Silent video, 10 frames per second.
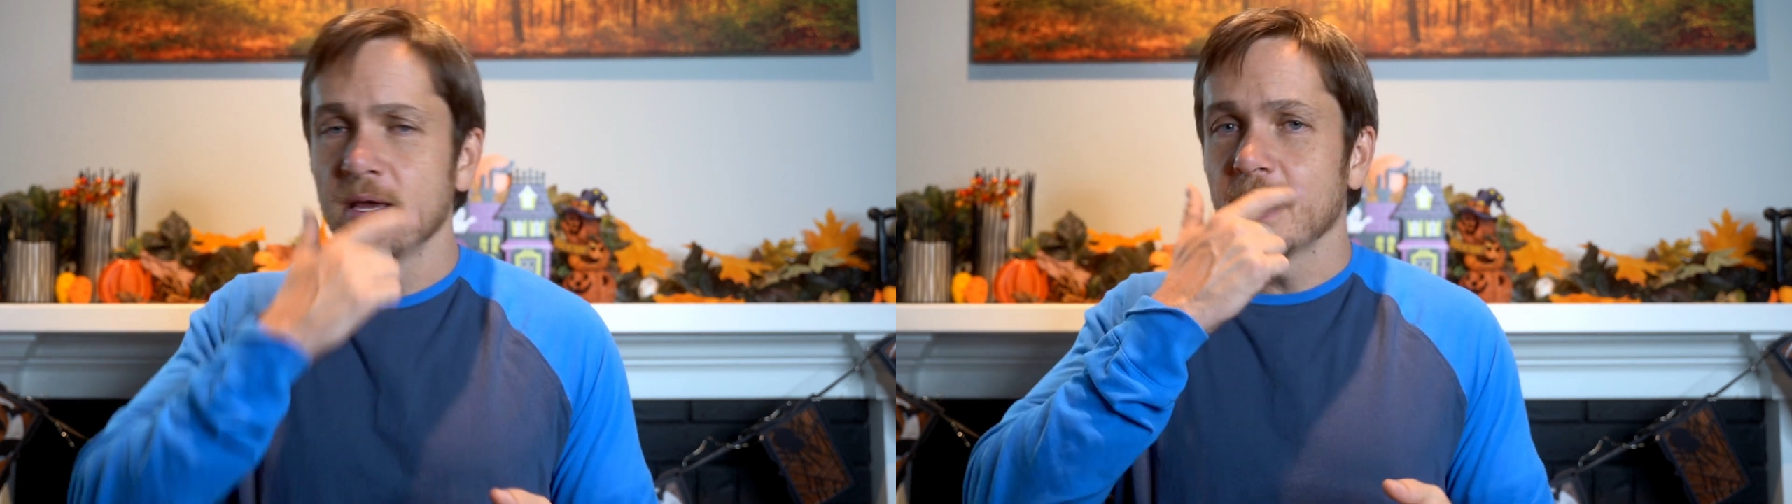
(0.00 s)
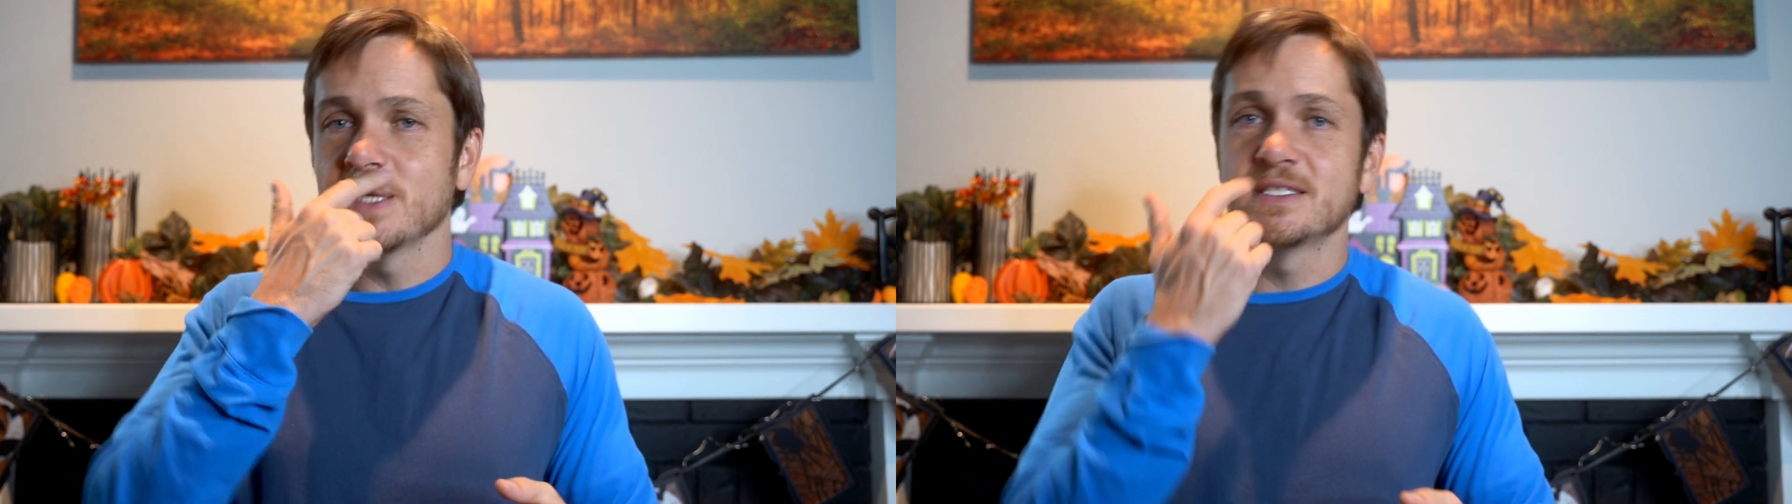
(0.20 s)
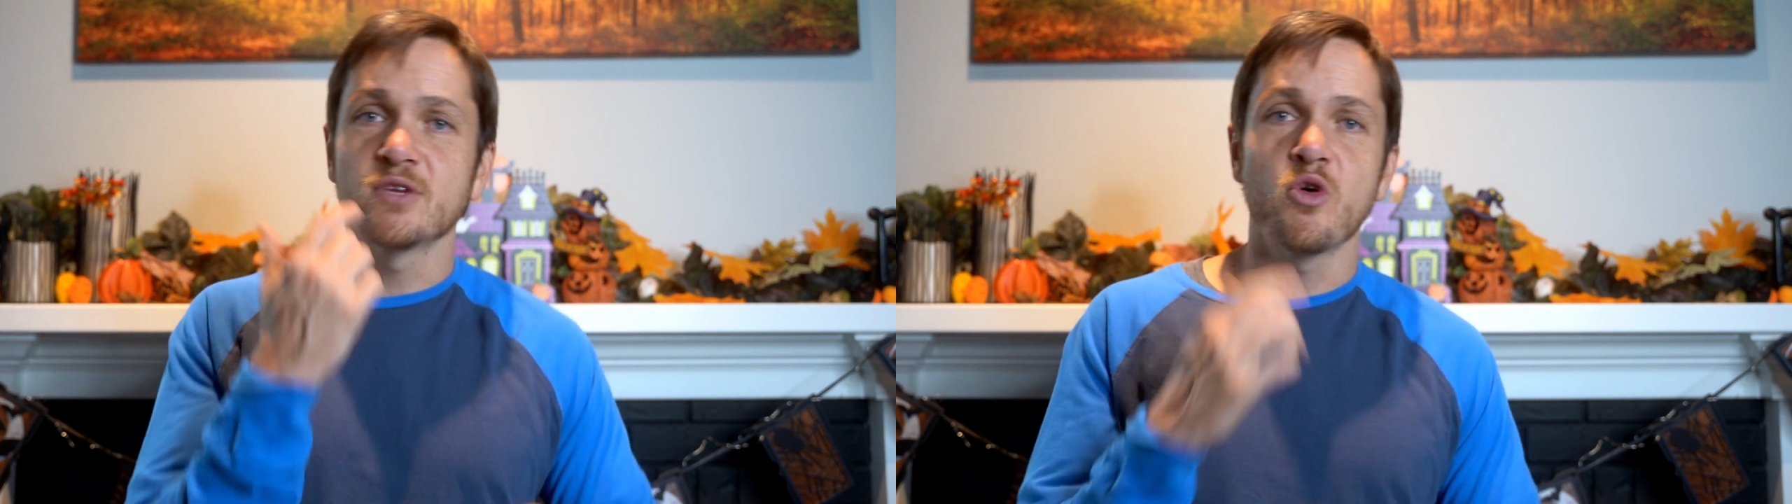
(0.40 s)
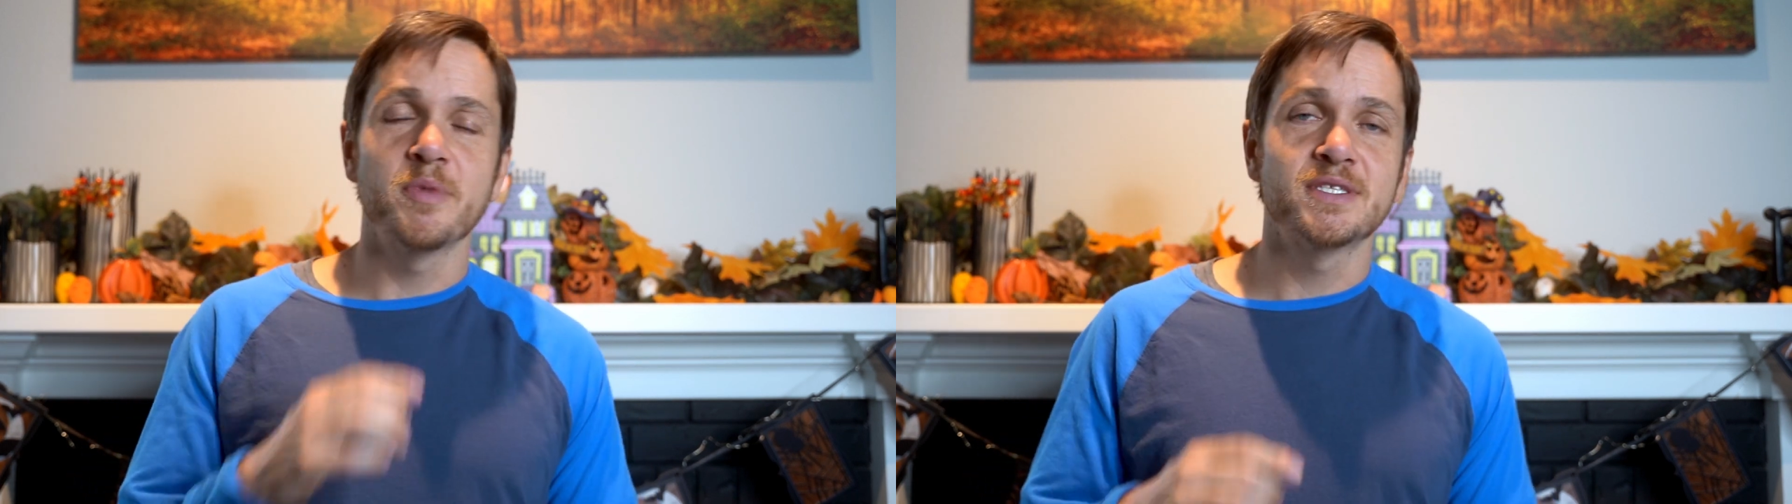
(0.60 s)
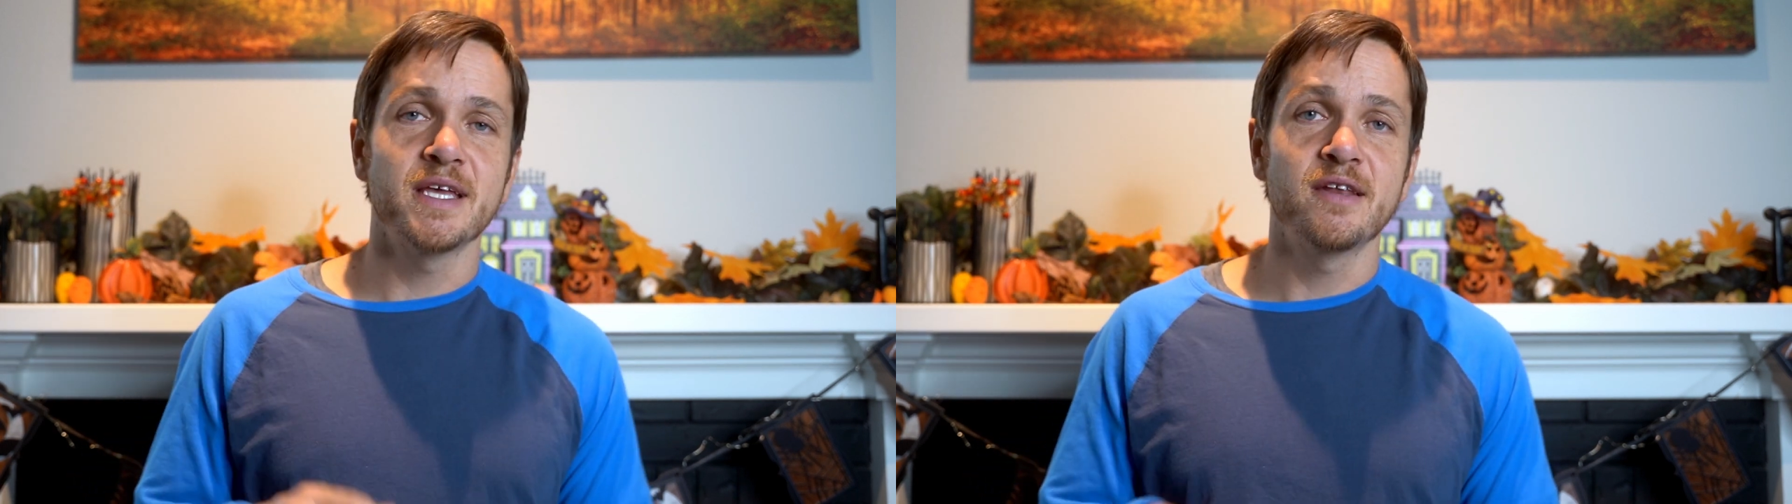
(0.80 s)
And
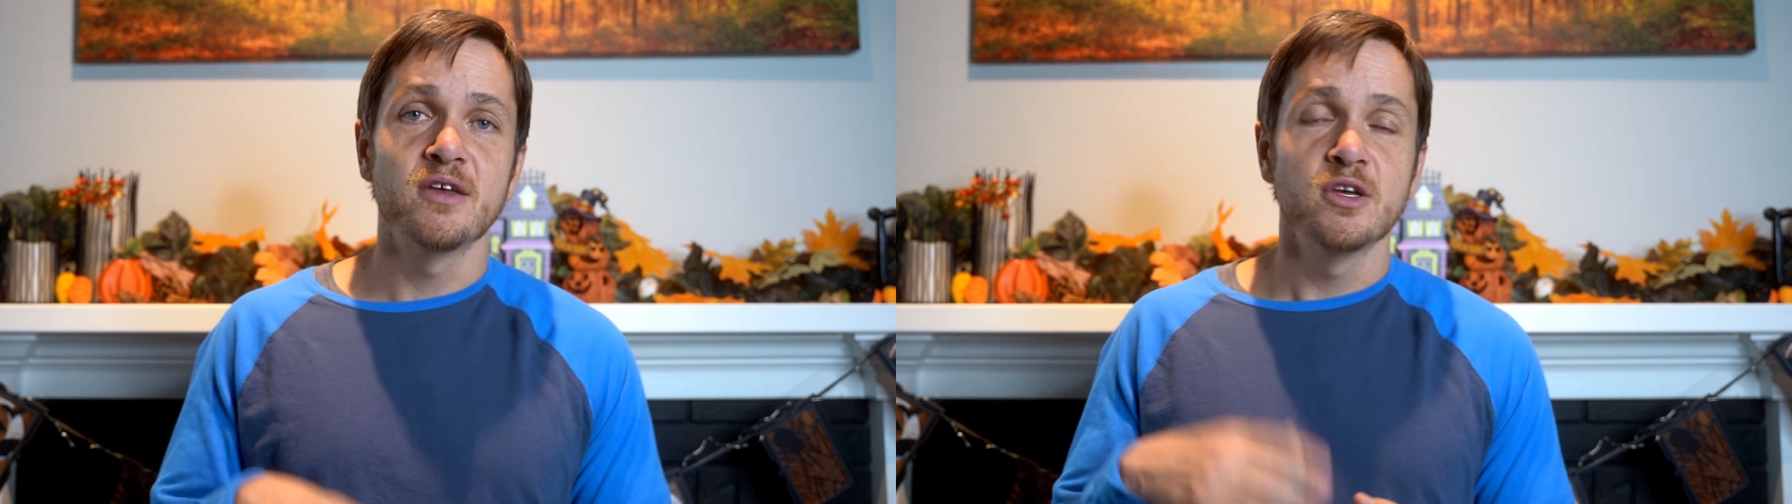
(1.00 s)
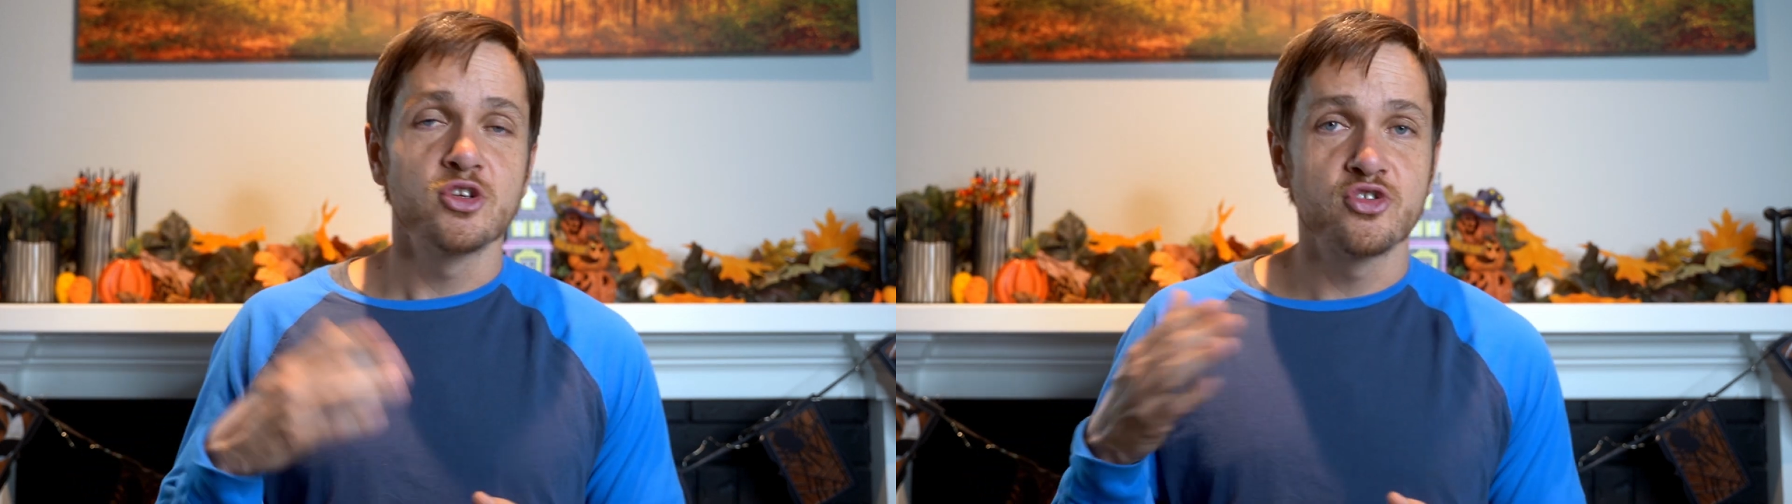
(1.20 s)
Stickwoman said,